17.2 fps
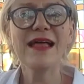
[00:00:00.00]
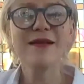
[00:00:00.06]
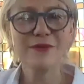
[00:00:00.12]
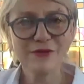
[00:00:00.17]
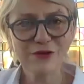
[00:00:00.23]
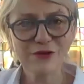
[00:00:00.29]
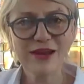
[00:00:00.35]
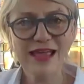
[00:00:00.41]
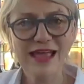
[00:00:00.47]

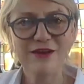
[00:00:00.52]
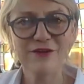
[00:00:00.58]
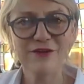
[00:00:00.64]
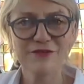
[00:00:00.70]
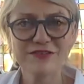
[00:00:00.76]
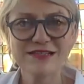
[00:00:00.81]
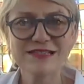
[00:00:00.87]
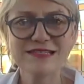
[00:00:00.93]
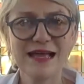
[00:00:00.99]
We've got a head
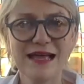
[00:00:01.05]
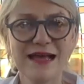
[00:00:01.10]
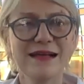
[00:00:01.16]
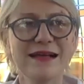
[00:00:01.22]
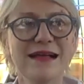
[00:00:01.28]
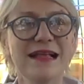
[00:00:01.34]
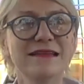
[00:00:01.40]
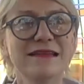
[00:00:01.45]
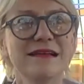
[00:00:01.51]
office,
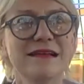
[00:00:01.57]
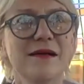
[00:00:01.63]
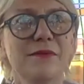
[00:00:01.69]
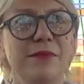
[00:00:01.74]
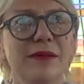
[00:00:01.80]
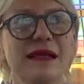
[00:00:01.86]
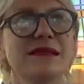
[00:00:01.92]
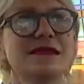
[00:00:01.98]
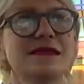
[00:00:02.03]
yeah, and
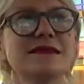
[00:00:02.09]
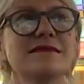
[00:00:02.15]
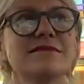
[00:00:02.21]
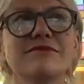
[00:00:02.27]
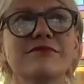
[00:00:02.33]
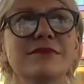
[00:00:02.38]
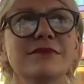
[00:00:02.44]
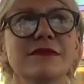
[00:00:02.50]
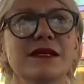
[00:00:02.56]
but,
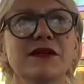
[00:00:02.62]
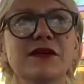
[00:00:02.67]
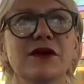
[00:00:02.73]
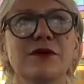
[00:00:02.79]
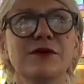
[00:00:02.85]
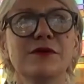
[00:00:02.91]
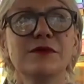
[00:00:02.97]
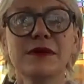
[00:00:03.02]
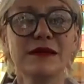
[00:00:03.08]
you
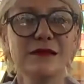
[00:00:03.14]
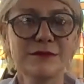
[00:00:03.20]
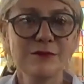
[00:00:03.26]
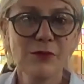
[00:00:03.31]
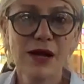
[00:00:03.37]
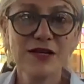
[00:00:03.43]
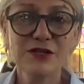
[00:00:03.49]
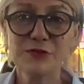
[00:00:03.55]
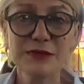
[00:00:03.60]
know,
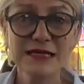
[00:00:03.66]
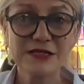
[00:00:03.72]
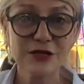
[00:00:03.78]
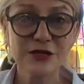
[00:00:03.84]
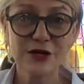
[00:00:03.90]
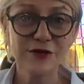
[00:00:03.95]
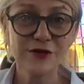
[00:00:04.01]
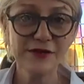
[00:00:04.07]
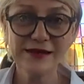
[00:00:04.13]
why do we need
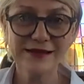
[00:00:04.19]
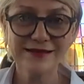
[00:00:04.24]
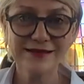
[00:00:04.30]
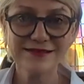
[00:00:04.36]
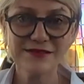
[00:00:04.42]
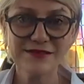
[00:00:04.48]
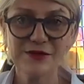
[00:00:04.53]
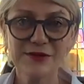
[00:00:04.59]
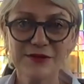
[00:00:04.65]
to go there?
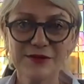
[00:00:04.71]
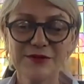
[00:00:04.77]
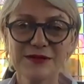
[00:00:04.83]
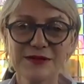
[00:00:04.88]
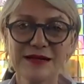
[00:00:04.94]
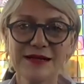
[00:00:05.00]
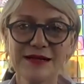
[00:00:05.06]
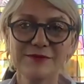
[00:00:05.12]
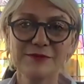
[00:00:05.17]
So
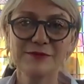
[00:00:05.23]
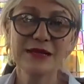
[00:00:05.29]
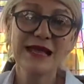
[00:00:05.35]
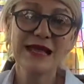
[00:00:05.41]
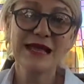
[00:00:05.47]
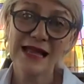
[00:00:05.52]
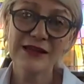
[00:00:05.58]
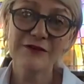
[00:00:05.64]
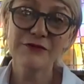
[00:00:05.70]
we
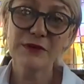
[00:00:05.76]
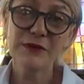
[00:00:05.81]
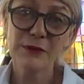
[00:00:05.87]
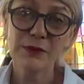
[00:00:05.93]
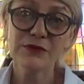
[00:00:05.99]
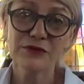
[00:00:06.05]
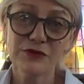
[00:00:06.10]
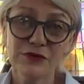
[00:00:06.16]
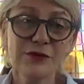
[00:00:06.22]
can if we
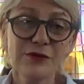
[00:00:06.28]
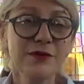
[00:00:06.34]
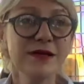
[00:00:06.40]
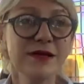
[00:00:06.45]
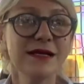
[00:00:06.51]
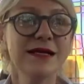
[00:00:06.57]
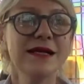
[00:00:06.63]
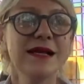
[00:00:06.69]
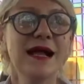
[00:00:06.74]
want to,
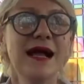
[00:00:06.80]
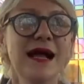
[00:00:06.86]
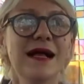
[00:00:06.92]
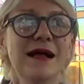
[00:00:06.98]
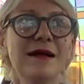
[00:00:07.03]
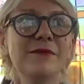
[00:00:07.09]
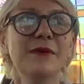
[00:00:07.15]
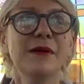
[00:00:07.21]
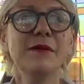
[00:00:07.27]

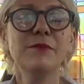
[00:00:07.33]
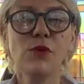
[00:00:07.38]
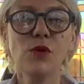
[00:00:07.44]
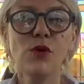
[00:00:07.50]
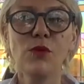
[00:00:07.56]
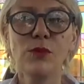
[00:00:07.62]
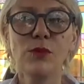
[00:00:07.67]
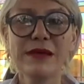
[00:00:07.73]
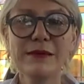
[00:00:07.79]
but
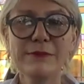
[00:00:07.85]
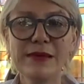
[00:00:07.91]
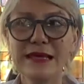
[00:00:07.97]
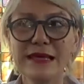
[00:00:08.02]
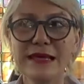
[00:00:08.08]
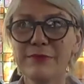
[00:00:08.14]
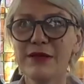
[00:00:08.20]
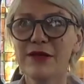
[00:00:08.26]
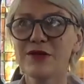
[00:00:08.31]
more we
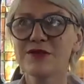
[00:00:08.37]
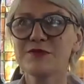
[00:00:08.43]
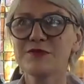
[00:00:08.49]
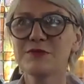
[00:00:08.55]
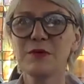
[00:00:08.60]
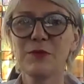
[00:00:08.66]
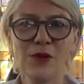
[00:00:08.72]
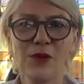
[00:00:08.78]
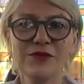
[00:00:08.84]
meet because
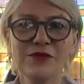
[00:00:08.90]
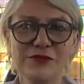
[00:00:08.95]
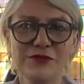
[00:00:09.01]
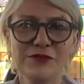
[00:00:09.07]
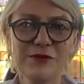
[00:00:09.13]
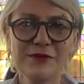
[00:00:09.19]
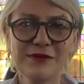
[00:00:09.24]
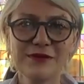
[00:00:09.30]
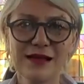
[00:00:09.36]
we want
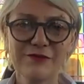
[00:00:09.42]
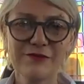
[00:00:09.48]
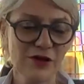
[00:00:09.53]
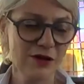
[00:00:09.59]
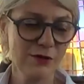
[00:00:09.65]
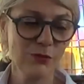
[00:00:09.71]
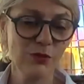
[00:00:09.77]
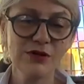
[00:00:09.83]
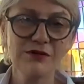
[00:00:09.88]
to. I've
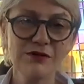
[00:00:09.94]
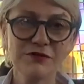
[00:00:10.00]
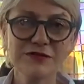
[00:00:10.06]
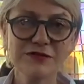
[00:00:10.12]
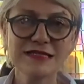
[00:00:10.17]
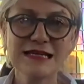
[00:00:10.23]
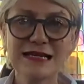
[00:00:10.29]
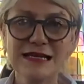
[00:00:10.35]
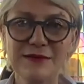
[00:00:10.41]
got a wonderful
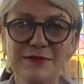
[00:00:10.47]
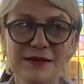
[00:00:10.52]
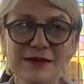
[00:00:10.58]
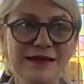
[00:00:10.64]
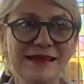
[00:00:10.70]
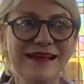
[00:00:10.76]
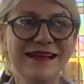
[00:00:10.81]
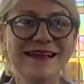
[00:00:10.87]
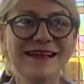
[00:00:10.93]
team,
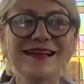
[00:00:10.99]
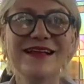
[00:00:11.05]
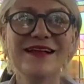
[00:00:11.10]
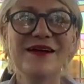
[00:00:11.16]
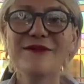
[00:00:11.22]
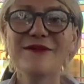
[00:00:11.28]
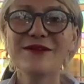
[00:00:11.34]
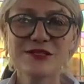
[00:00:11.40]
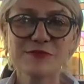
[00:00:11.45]
and
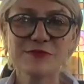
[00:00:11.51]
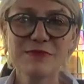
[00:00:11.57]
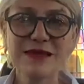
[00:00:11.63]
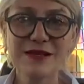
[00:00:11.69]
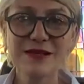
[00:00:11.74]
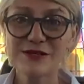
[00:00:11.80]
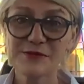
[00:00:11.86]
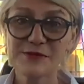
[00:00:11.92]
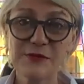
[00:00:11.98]
we just
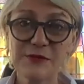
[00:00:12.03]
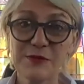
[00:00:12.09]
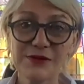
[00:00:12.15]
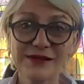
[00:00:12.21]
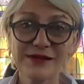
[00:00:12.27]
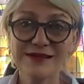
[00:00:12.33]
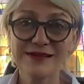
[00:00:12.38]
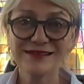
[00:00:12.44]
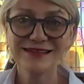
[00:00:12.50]
meet because we want
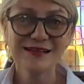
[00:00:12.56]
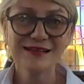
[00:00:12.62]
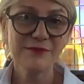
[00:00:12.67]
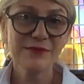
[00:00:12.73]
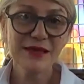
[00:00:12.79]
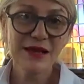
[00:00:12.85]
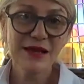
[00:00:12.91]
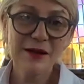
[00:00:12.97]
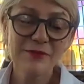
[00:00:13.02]
to
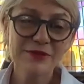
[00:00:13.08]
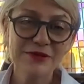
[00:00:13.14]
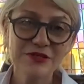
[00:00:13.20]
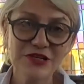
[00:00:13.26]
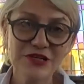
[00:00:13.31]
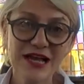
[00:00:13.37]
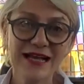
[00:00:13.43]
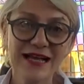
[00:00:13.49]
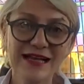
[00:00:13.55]
meet up and
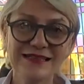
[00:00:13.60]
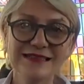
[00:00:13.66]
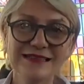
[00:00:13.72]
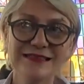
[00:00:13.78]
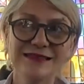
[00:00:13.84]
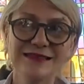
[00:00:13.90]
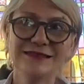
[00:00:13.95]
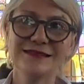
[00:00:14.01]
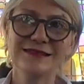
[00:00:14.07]
chat
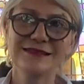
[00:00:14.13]
and